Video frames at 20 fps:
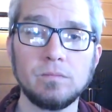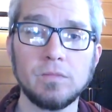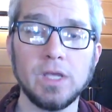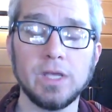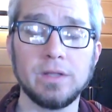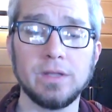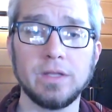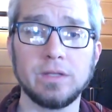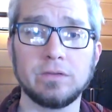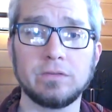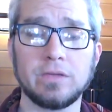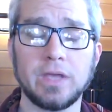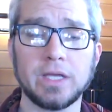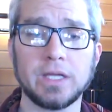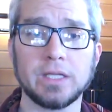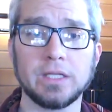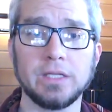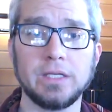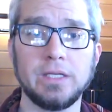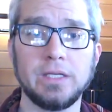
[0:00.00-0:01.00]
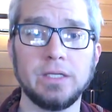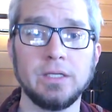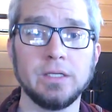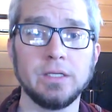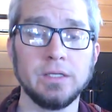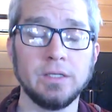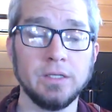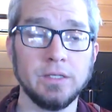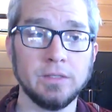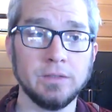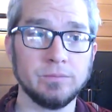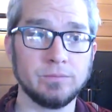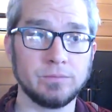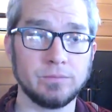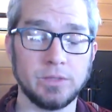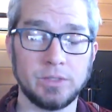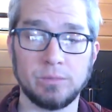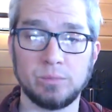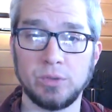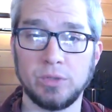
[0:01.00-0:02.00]
And then secondly,
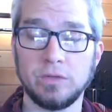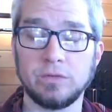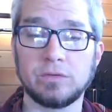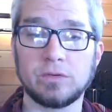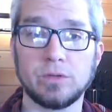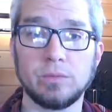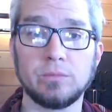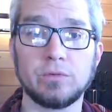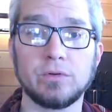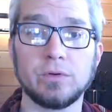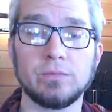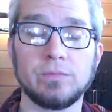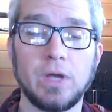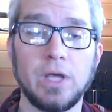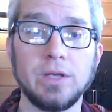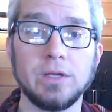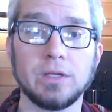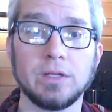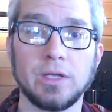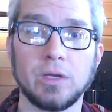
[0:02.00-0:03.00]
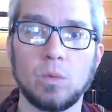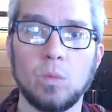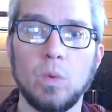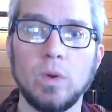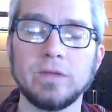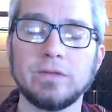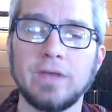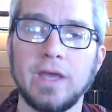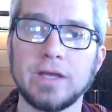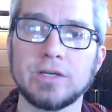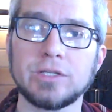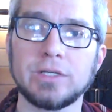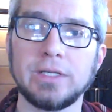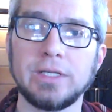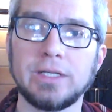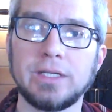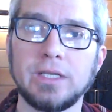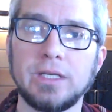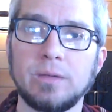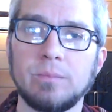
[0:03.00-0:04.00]
in Buddhist terms, nirvana, like what's actually
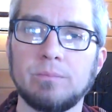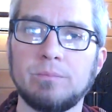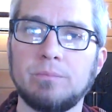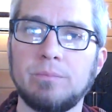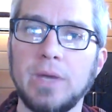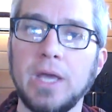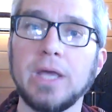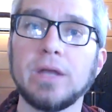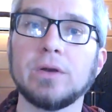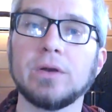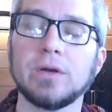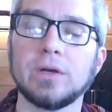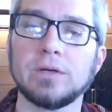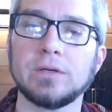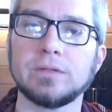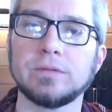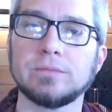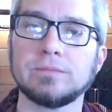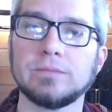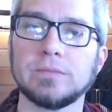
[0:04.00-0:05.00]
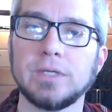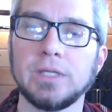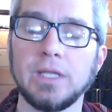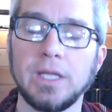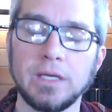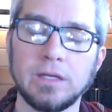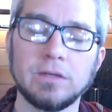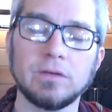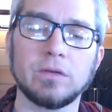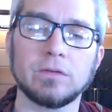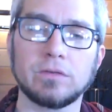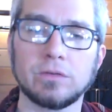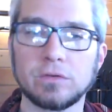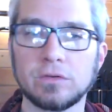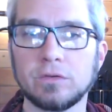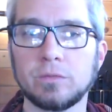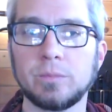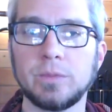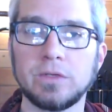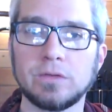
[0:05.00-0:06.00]
getting better. And that can also
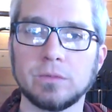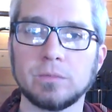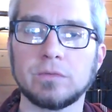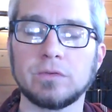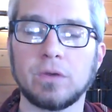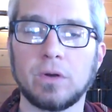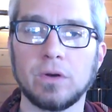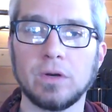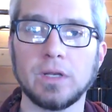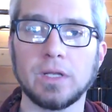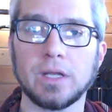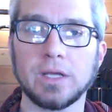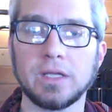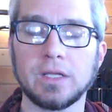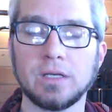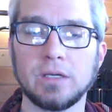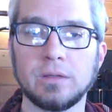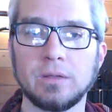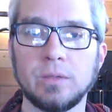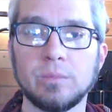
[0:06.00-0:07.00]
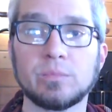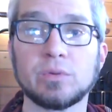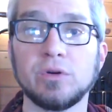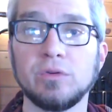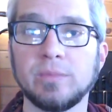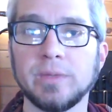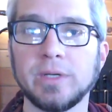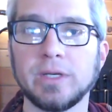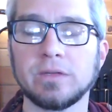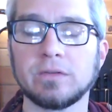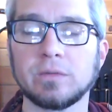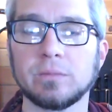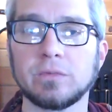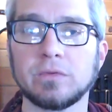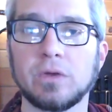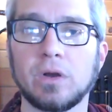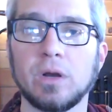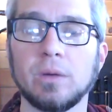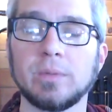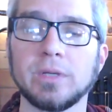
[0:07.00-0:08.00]
just be samsara, like an improvement in
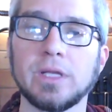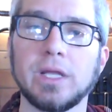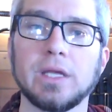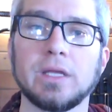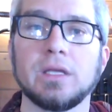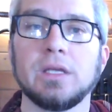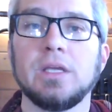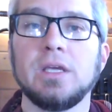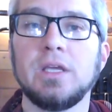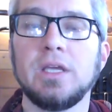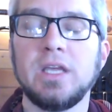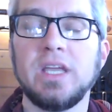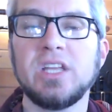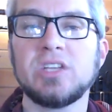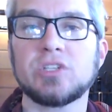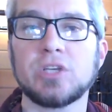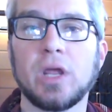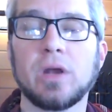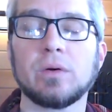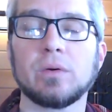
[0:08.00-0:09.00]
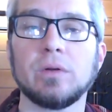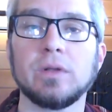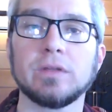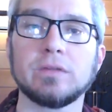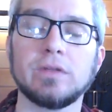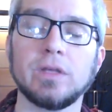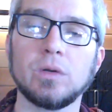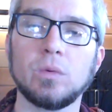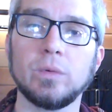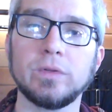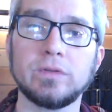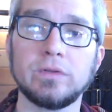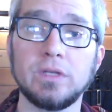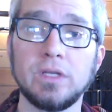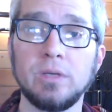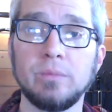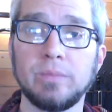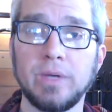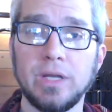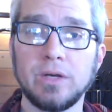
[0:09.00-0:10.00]
samsara, but like in general, it's like what's
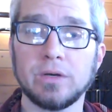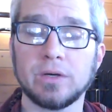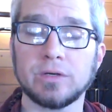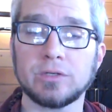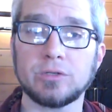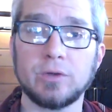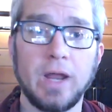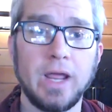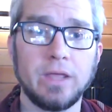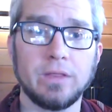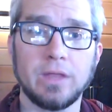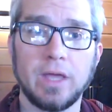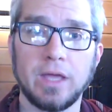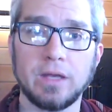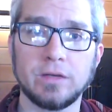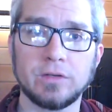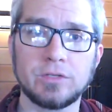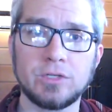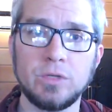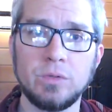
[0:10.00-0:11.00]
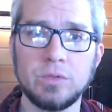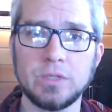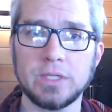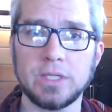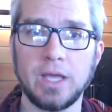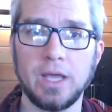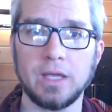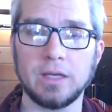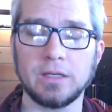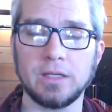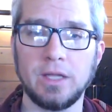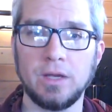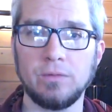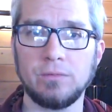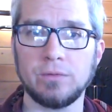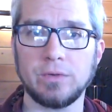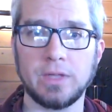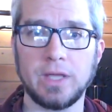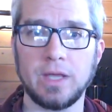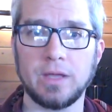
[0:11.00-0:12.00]
getting better, track that, attune to that, care
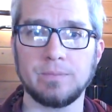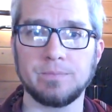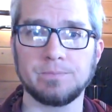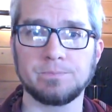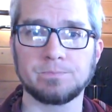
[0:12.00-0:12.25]
for that.